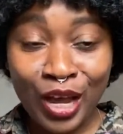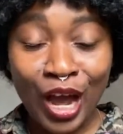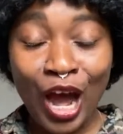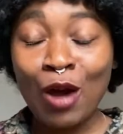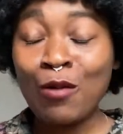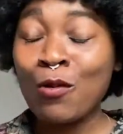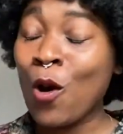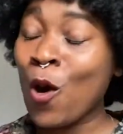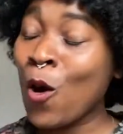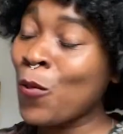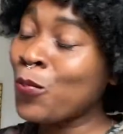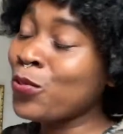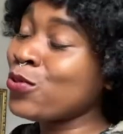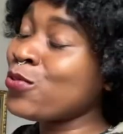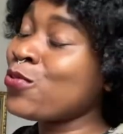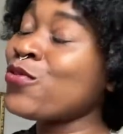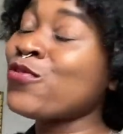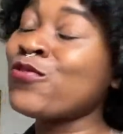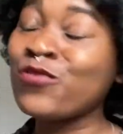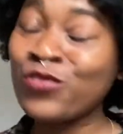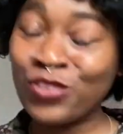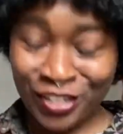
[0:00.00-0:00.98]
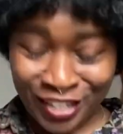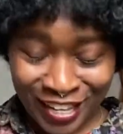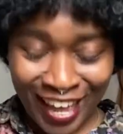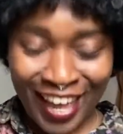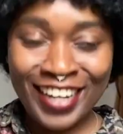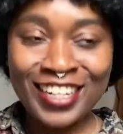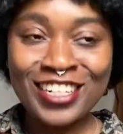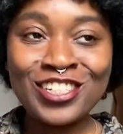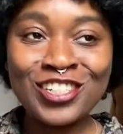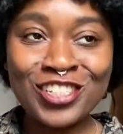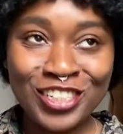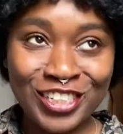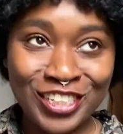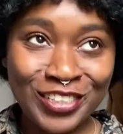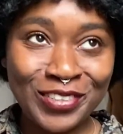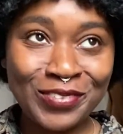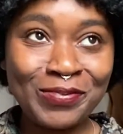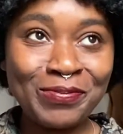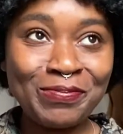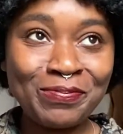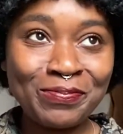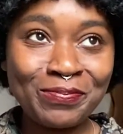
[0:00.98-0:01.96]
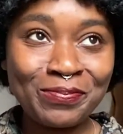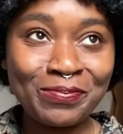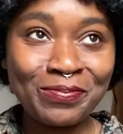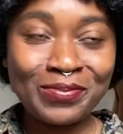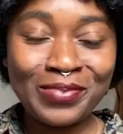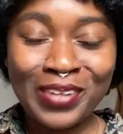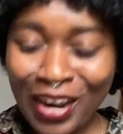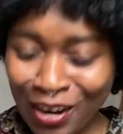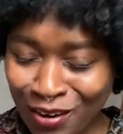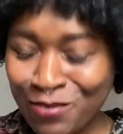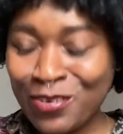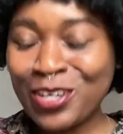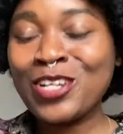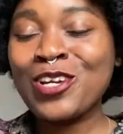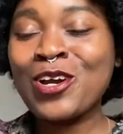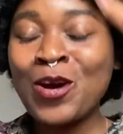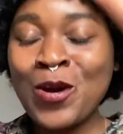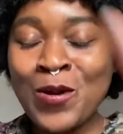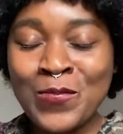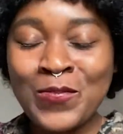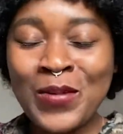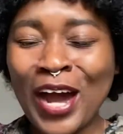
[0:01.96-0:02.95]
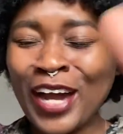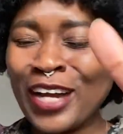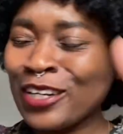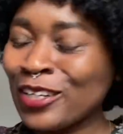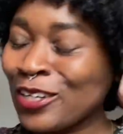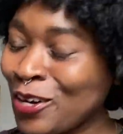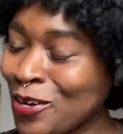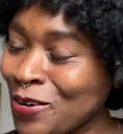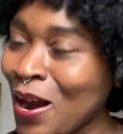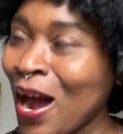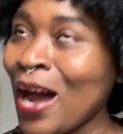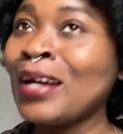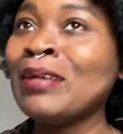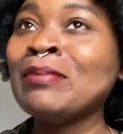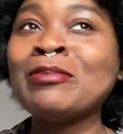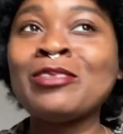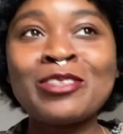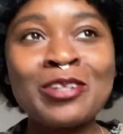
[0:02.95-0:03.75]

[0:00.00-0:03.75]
I will hope you will feel the energy. I really hope. I know I am